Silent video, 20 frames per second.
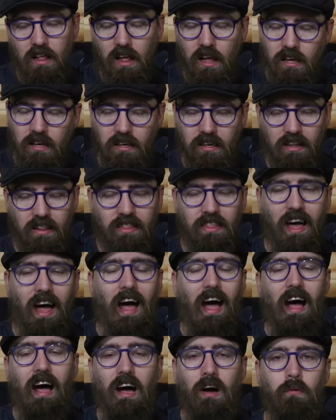
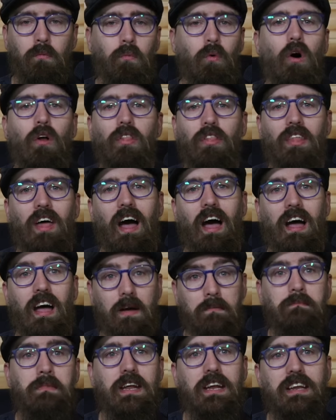that and want that
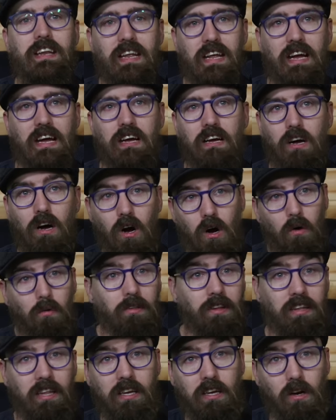immediate, oh,
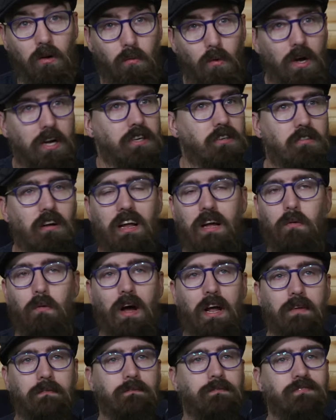this is going to work straight
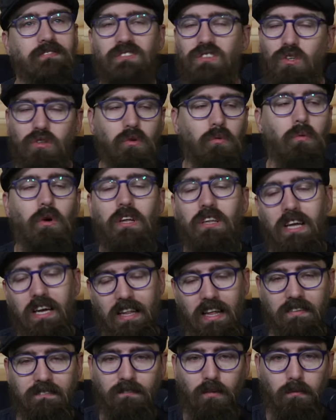away. Doesn't work like
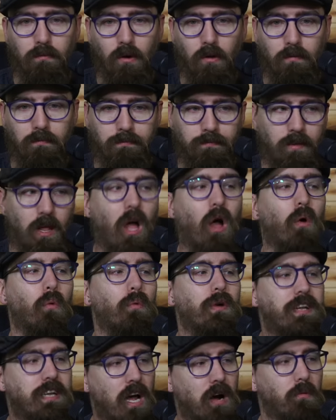line football.
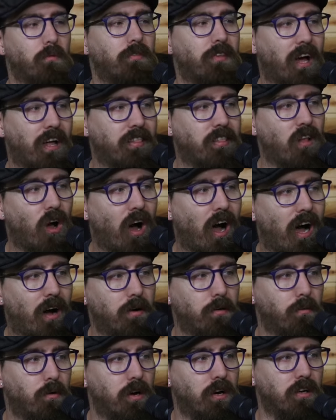We don't, that's not how
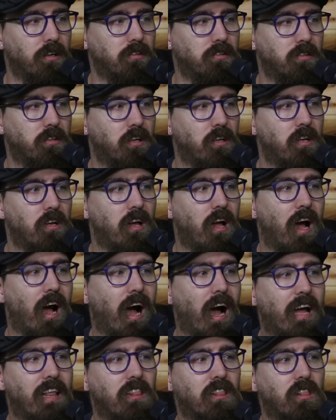it works.
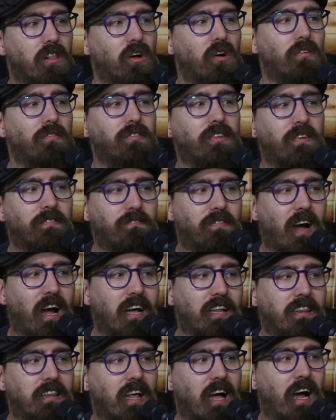I love the
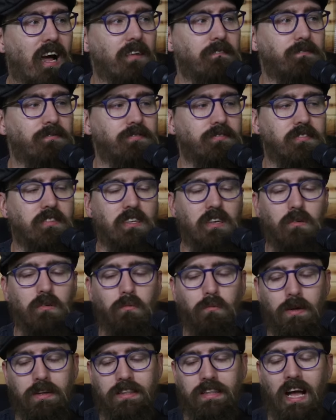fact that
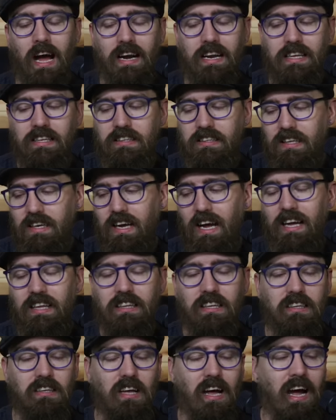with Danny's thing
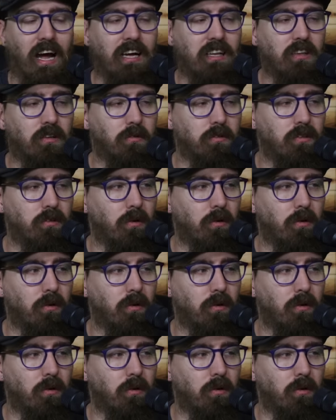after afterwards as